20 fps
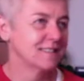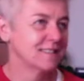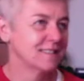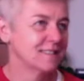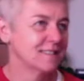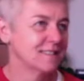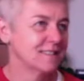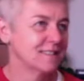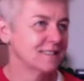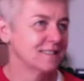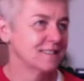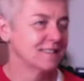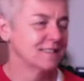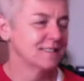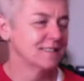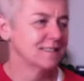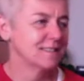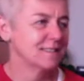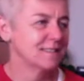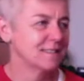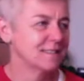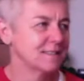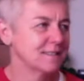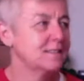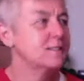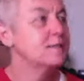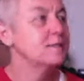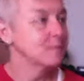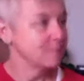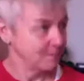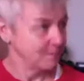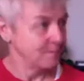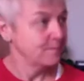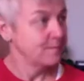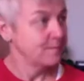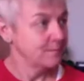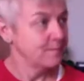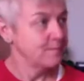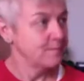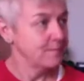
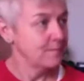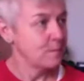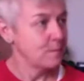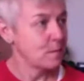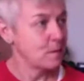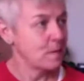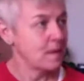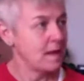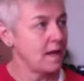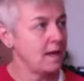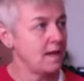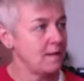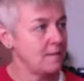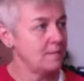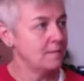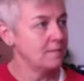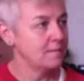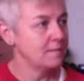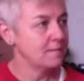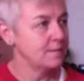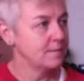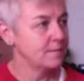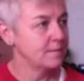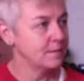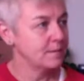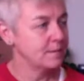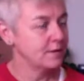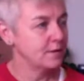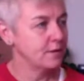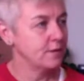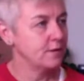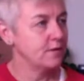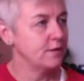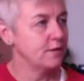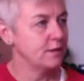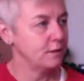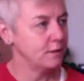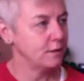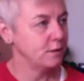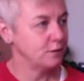
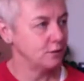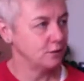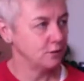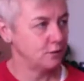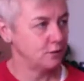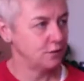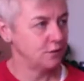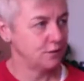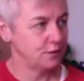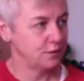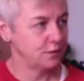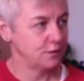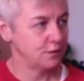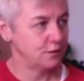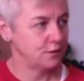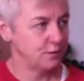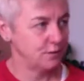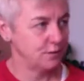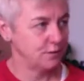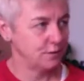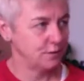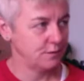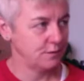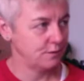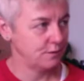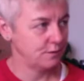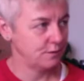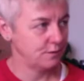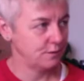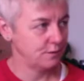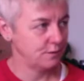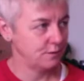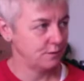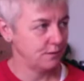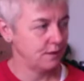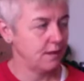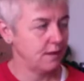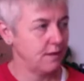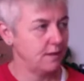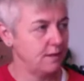
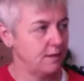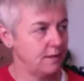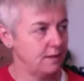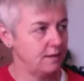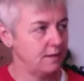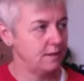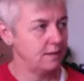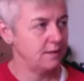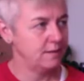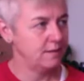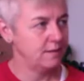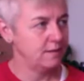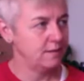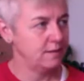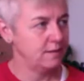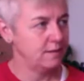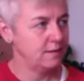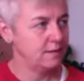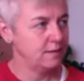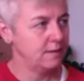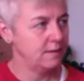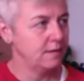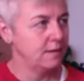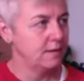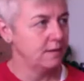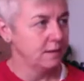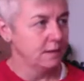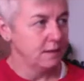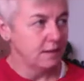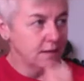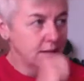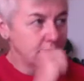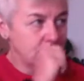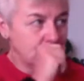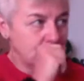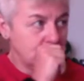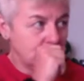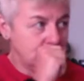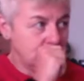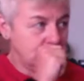(not speaking)